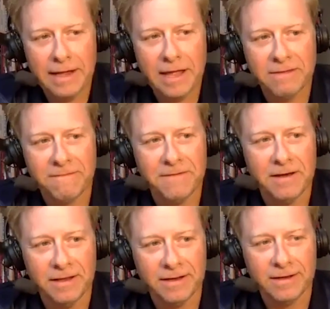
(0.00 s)
I get the
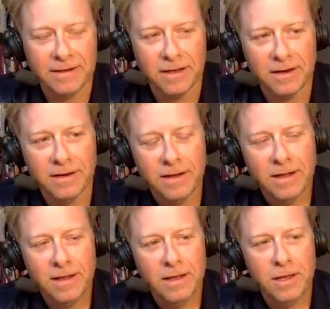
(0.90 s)
feeling that
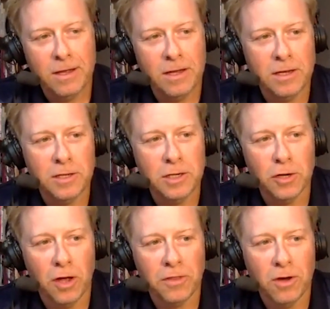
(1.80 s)
you're
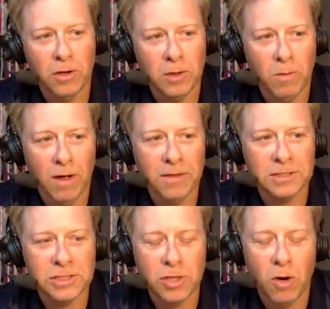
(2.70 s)
not the only one.
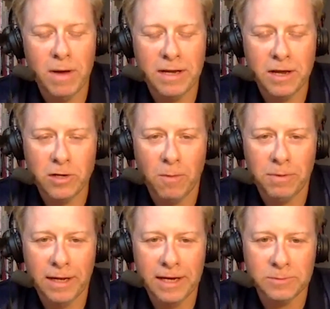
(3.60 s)
There's so many of your
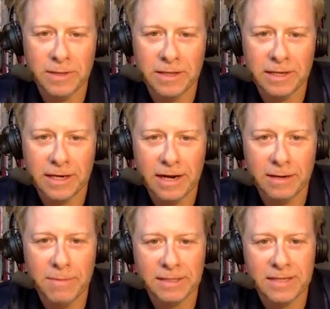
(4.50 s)
players within the
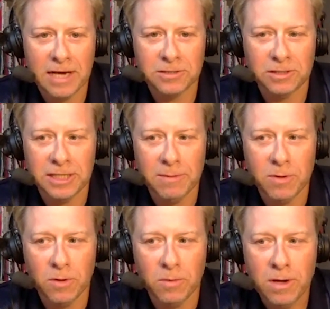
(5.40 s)
Canadian men's national team
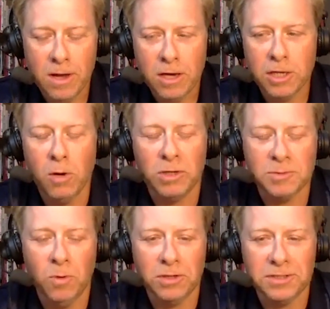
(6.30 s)
who, you know what
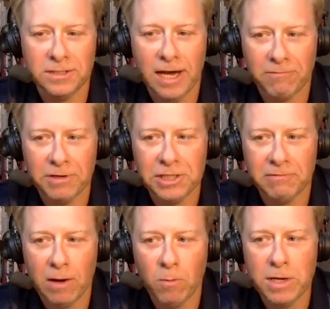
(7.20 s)
sports is like, Richie,
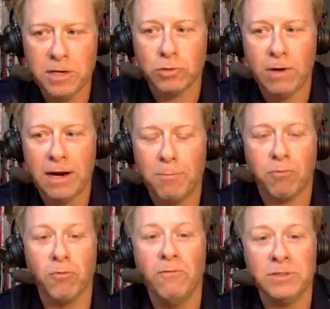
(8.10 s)
right? When you're trying to
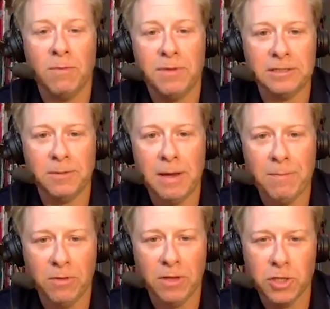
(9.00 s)
prove something to
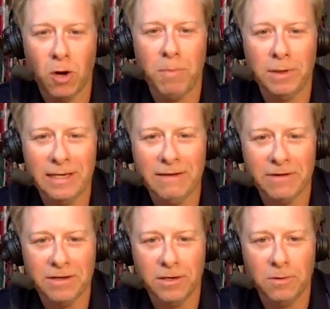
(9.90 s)
people that don't believe
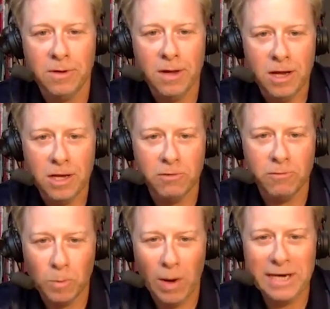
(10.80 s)
in you,
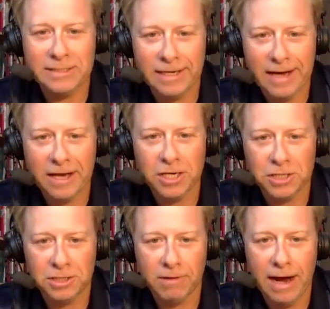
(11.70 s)
you're wasting
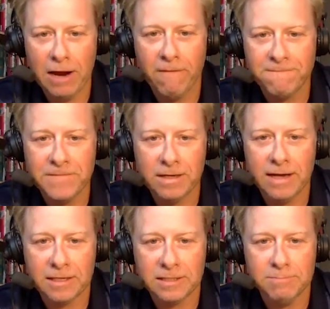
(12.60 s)
energy, right? I don't feel
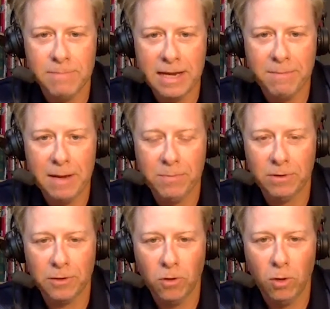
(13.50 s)
there's many
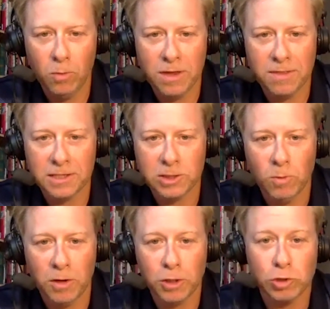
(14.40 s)
people at all within this
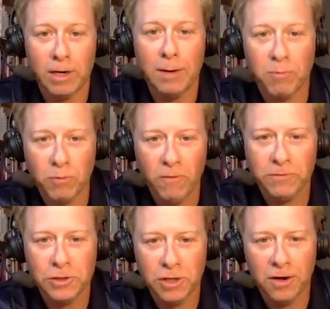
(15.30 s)
squad are trying to prove
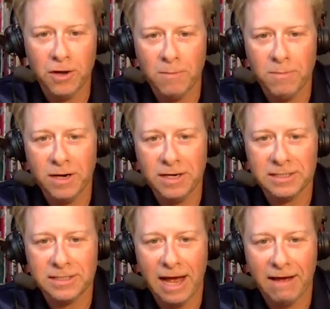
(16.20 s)
to John Herdman and his
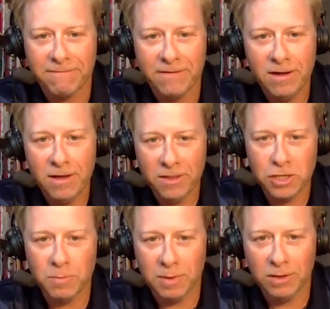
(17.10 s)
staff that
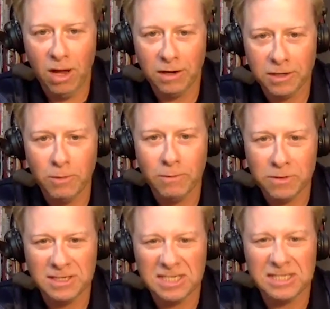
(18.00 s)
you belong.
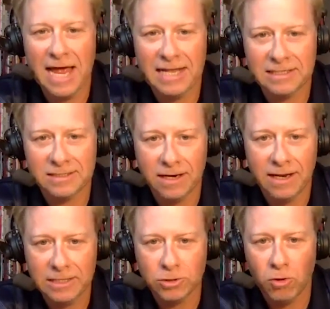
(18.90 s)
There's a sense that
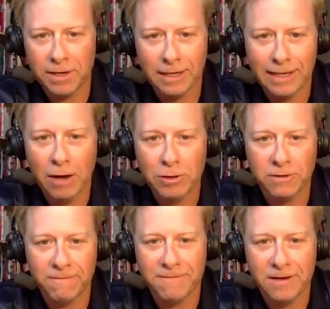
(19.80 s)
he's already allowed you
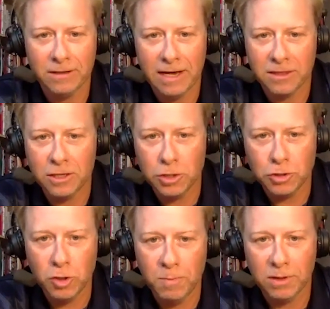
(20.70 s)
to feel like that you
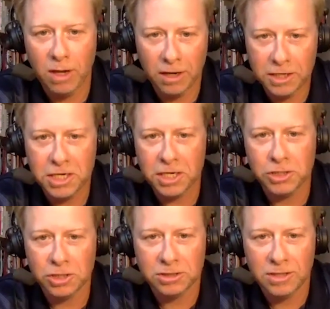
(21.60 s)
do belong and you can
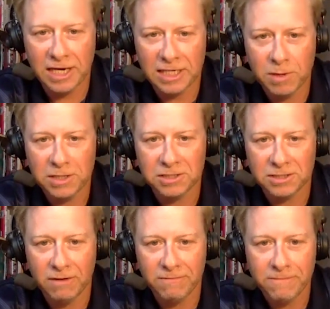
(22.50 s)
just express
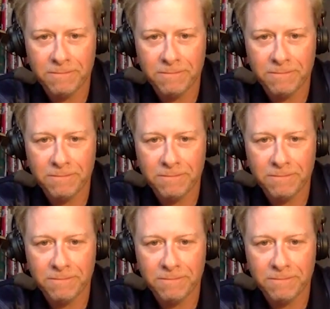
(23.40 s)
yourself.